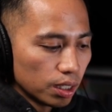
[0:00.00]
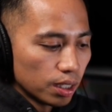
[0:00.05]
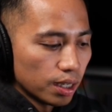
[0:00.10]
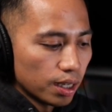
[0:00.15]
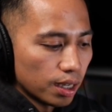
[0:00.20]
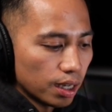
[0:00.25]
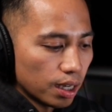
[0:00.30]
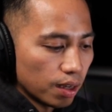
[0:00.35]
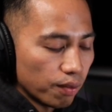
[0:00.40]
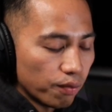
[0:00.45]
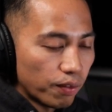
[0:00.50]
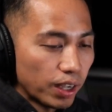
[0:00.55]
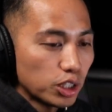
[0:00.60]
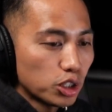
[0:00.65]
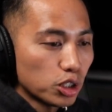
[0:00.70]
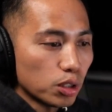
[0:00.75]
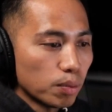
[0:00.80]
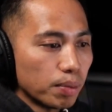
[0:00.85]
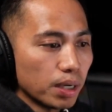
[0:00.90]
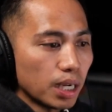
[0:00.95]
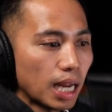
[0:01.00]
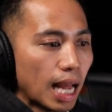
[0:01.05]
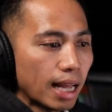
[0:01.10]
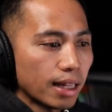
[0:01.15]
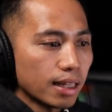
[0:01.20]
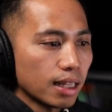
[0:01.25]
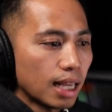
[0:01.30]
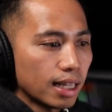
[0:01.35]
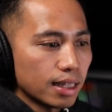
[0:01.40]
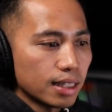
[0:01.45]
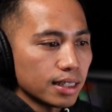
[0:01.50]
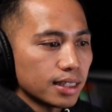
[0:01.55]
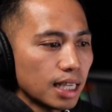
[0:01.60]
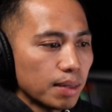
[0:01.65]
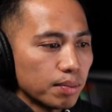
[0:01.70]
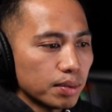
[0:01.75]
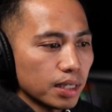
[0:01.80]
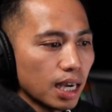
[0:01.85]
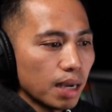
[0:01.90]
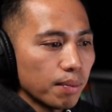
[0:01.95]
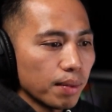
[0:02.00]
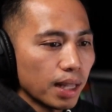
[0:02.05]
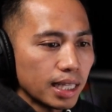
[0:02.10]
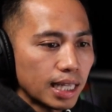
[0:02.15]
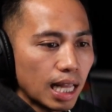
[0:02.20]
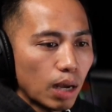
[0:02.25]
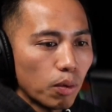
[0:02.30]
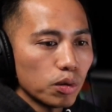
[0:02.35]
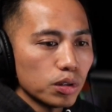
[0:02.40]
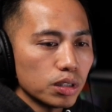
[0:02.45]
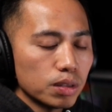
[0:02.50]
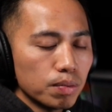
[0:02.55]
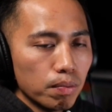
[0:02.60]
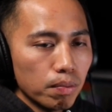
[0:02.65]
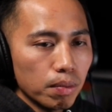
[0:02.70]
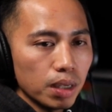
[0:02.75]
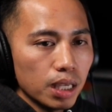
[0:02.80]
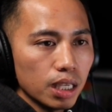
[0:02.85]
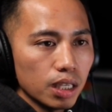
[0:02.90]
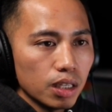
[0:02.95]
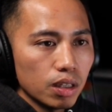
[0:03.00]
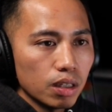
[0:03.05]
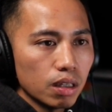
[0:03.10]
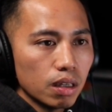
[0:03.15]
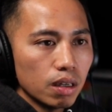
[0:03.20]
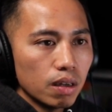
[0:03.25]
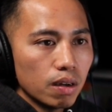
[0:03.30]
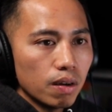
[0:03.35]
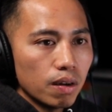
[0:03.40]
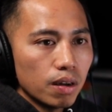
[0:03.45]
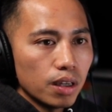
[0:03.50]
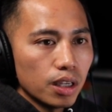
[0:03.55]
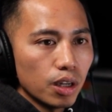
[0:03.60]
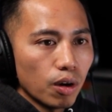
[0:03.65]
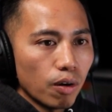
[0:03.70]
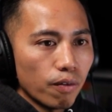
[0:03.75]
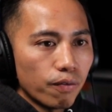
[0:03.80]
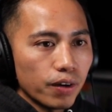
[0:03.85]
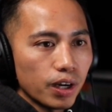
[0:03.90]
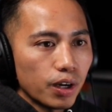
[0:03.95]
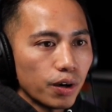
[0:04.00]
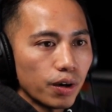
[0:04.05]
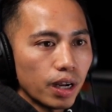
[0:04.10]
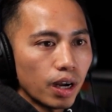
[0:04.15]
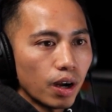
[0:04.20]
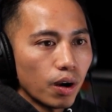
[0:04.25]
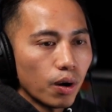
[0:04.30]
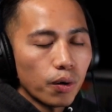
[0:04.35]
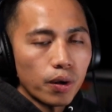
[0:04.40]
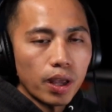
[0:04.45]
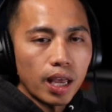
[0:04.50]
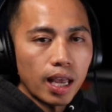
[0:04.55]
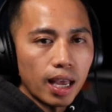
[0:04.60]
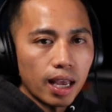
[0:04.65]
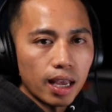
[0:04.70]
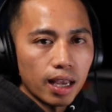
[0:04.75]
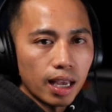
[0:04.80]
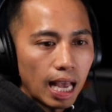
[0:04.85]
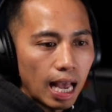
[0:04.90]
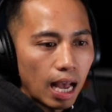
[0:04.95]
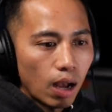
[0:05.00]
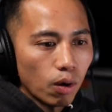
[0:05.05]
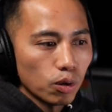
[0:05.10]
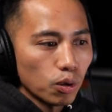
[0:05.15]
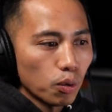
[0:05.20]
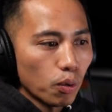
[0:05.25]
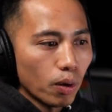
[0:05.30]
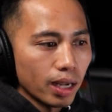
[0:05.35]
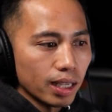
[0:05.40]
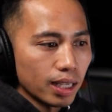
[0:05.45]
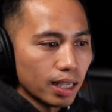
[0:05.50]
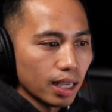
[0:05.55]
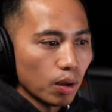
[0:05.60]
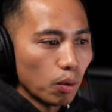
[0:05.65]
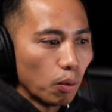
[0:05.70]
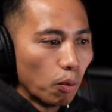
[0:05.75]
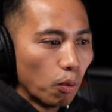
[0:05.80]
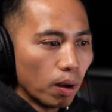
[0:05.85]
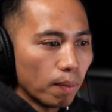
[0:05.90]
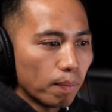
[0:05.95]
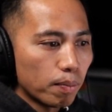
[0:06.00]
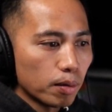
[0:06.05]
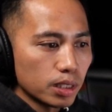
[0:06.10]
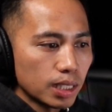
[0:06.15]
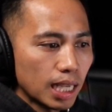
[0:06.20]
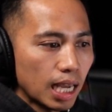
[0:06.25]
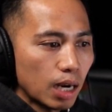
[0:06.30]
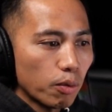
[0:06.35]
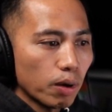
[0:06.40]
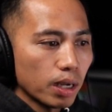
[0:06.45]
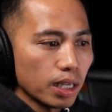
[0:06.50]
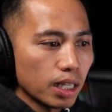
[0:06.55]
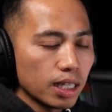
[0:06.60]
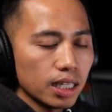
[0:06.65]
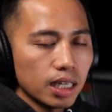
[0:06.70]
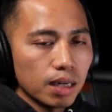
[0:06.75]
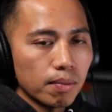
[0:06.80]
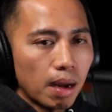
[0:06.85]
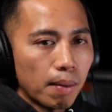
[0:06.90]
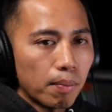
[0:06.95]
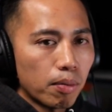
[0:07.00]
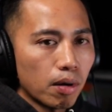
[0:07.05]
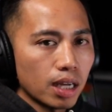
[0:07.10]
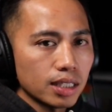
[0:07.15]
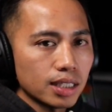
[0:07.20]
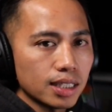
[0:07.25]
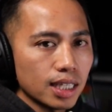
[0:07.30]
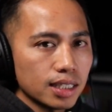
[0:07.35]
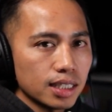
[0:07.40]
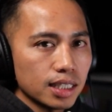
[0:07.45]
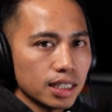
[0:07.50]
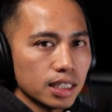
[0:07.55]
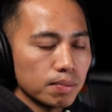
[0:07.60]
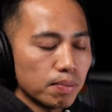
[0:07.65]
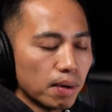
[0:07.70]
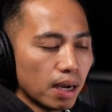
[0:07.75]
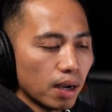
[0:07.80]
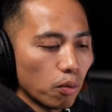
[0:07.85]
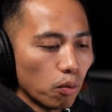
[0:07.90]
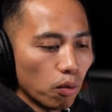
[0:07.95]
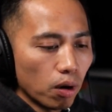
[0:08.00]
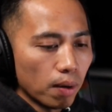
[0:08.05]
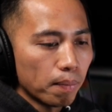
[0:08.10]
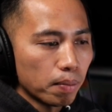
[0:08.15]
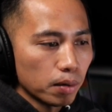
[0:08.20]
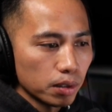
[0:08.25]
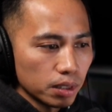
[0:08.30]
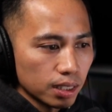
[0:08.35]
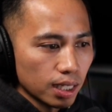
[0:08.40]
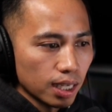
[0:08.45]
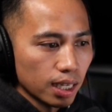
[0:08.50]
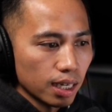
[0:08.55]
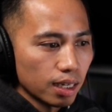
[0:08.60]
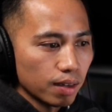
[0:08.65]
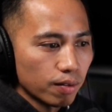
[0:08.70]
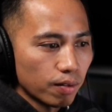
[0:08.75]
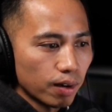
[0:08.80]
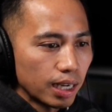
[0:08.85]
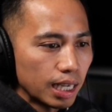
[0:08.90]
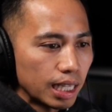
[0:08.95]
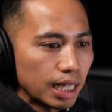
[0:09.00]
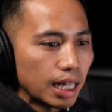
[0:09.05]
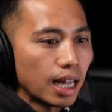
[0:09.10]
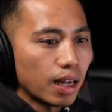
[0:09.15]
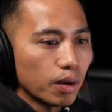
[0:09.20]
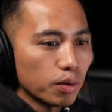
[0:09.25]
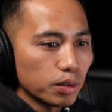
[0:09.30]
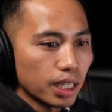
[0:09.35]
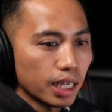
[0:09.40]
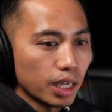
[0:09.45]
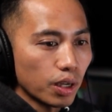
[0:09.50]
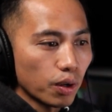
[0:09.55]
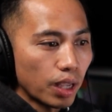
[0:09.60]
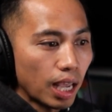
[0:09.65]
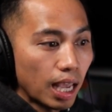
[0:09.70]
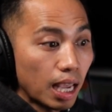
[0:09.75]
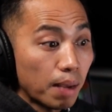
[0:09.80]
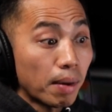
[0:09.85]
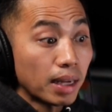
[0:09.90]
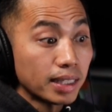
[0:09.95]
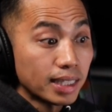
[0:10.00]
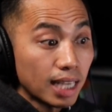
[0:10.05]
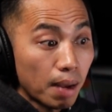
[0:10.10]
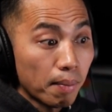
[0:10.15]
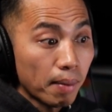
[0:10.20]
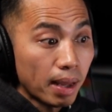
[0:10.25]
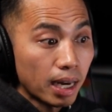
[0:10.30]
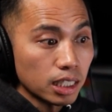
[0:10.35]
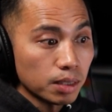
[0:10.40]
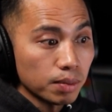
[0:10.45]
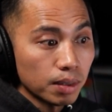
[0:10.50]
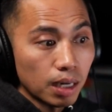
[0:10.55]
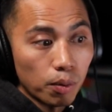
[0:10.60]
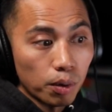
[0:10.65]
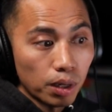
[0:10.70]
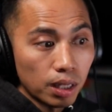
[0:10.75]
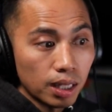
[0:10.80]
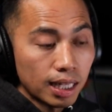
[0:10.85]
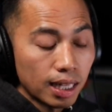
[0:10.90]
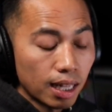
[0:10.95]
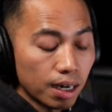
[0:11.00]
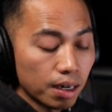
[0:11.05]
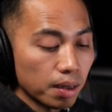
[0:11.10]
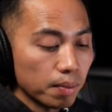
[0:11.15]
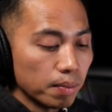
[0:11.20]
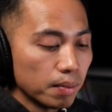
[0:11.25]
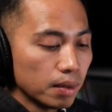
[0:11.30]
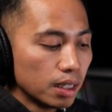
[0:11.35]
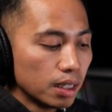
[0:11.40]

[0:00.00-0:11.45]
venture. But at the same time, like that was me, you know, figuring out, okay, hey, how do I get 1%? How do I clean up my processes by 1%, right? And I was like, okay, hey, my time management, I want to clean that up.